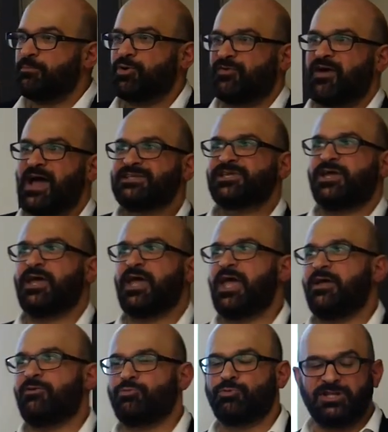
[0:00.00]
provides a,
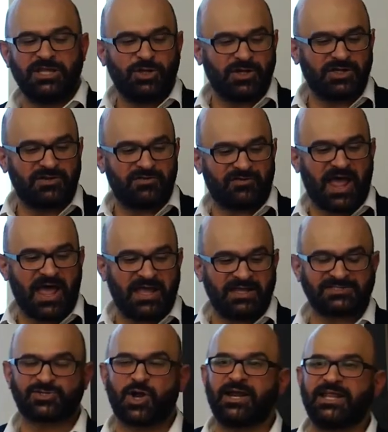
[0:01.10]
a really good uh,
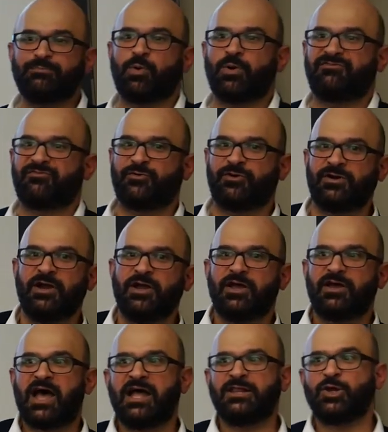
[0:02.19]
starting point for
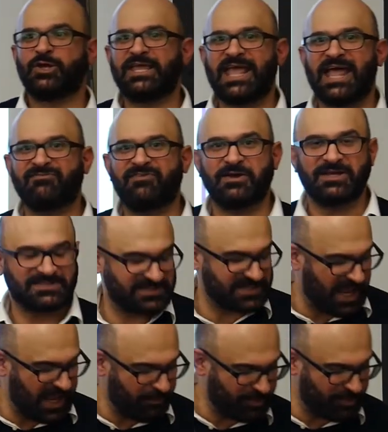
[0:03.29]
uh, looking at various uh,